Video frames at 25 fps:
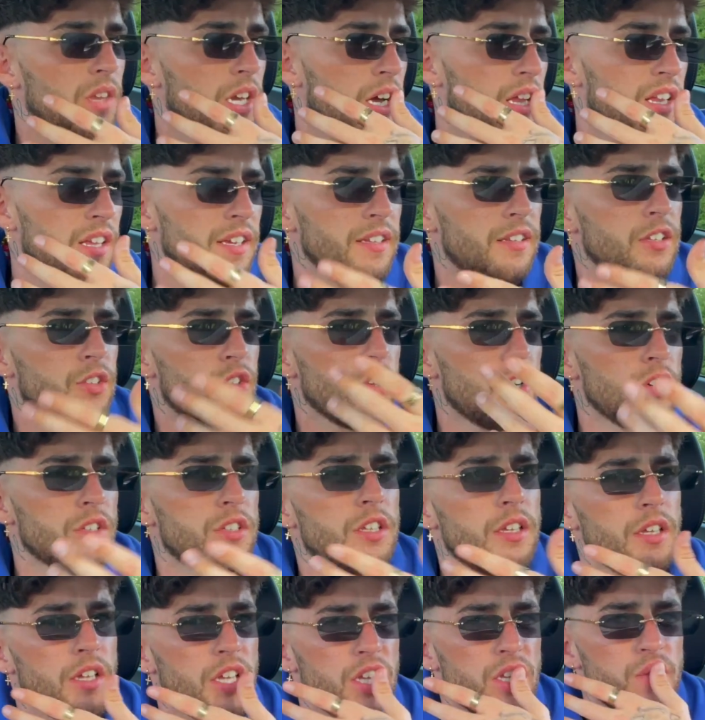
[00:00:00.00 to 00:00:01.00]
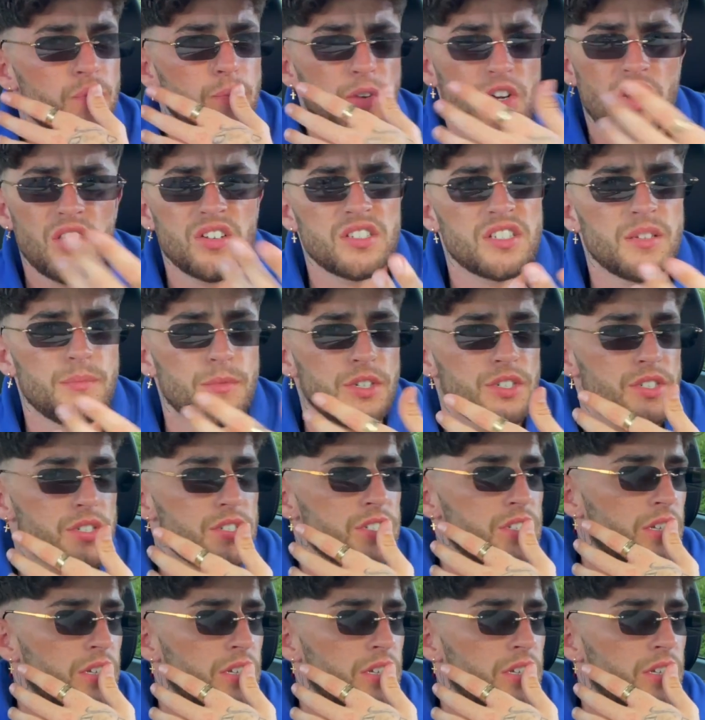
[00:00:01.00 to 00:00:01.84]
I like to talk to my customers and